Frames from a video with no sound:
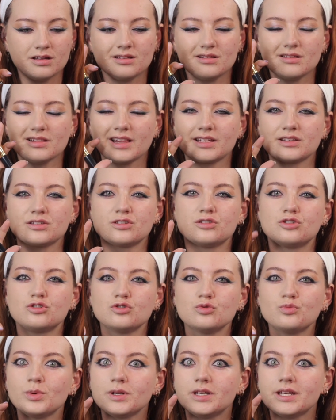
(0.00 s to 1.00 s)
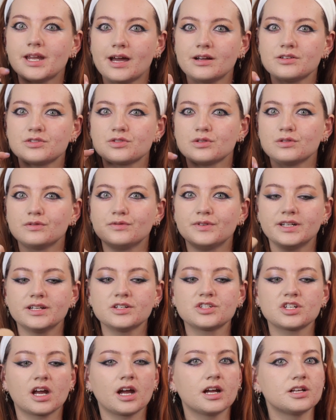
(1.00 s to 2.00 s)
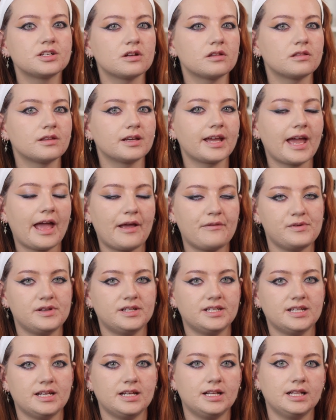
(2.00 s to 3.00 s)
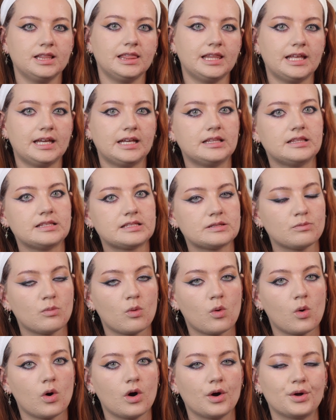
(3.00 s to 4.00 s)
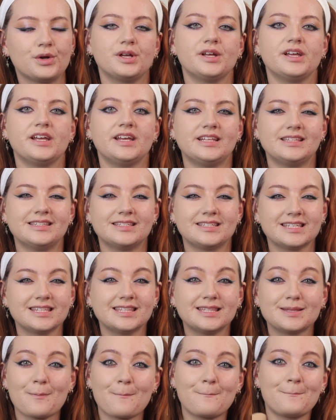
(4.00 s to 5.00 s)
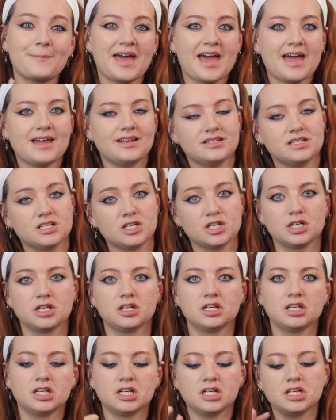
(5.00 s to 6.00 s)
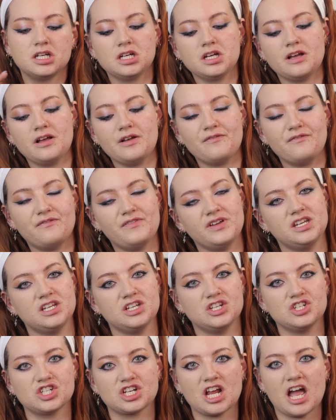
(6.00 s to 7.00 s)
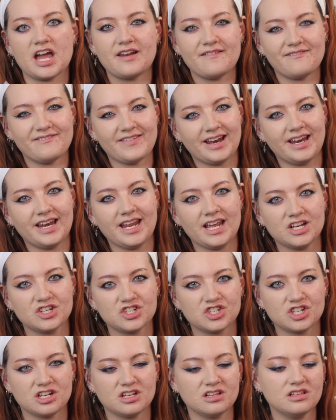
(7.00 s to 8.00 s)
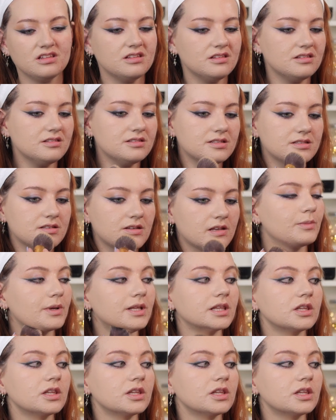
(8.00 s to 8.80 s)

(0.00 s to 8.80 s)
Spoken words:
like super natural finish. Like I do think KVD leans more into the matte finish kind of foundations, but